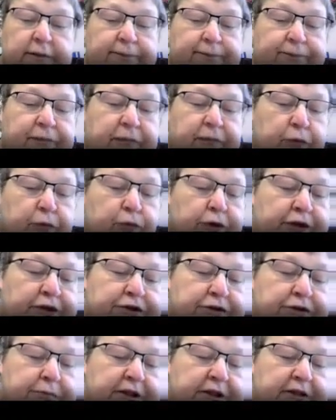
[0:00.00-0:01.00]

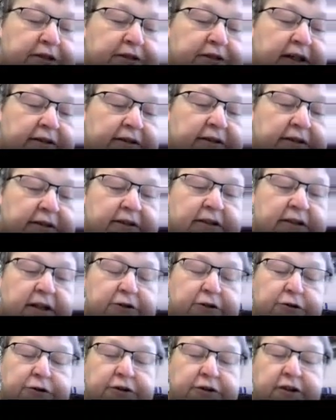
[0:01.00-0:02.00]
which means that this
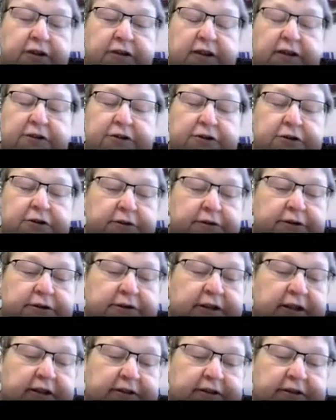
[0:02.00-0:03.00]
canonical action is
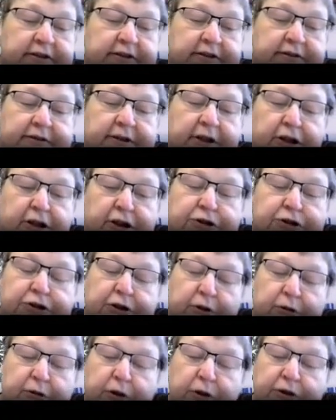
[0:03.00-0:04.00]
transitive.
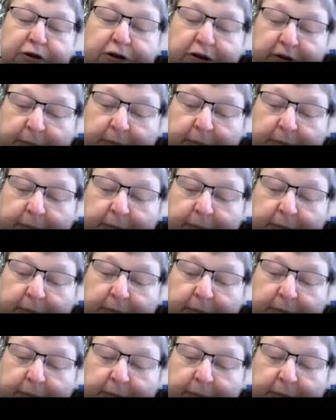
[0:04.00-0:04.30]
So what it